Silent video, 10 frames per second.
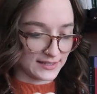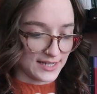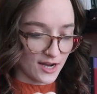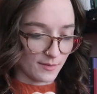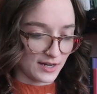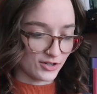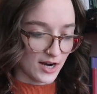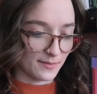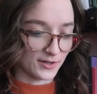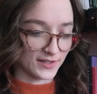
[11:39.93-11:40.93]
Let's see how many
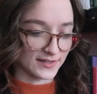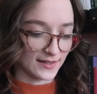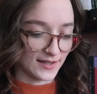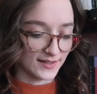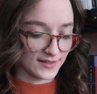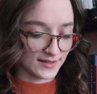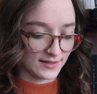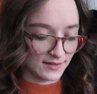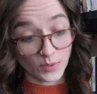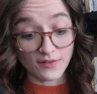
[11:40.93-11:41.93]
chapters is in this.
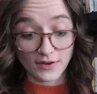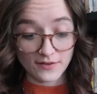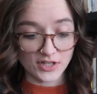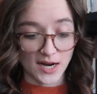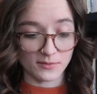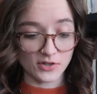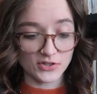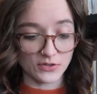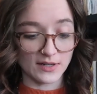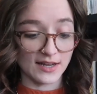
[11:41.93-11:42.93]
25
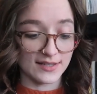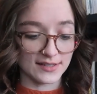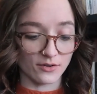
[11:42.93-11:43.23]
chapters, so it is